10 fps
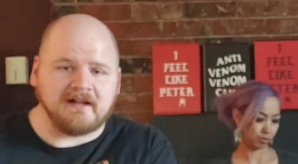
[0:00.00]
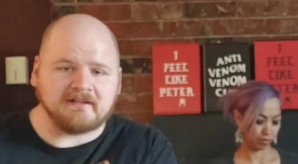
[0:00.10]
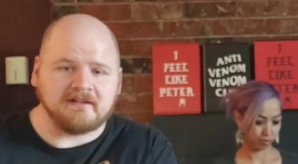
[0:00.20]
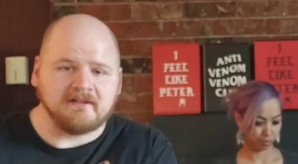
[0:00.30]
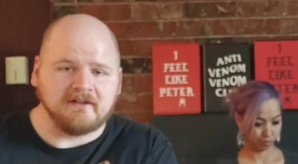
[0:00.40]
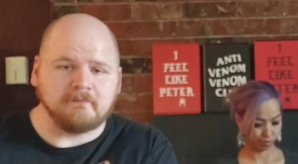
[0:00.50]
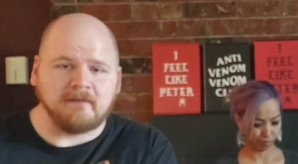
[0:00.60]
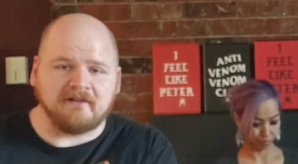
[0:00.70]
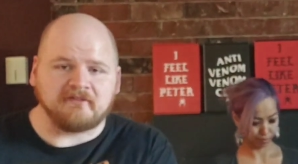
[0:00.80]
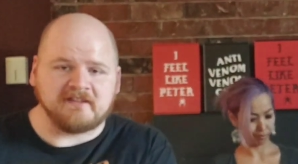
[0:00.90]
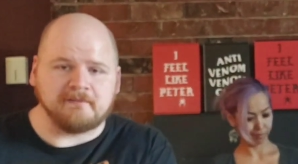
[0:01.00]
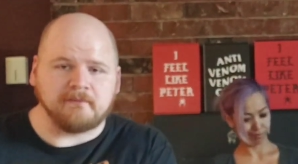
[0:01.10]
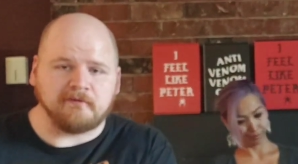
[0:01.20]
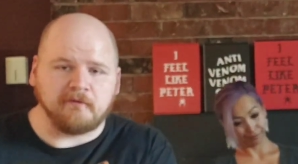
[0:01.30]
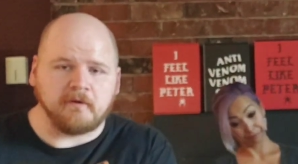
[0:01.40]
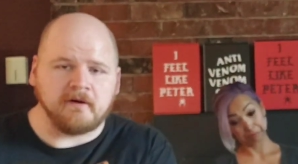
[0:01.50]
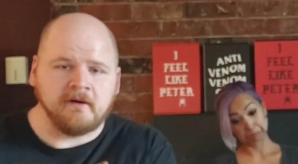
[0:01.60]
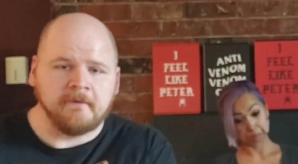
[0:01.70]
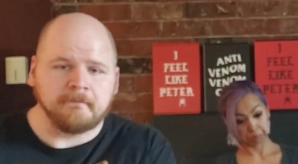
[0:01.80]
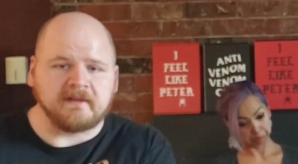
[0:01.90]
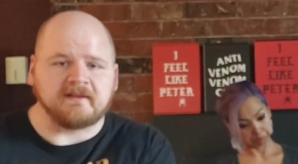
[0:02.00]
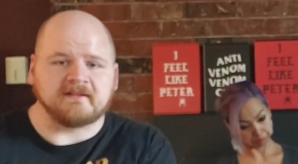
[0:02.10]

Speaker 1: that you might have seen before, but